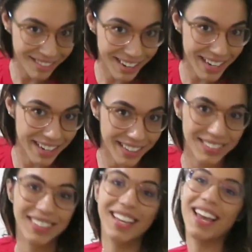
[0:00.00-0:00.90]
right here
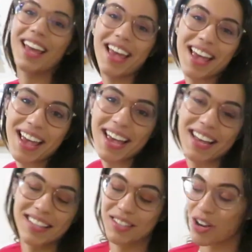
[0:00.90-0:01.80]

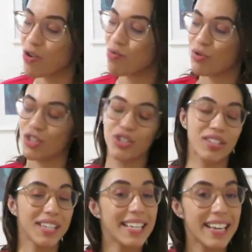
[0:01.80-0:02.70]
and we're
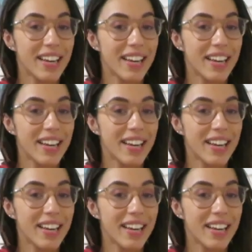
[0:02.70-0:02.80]
just gonna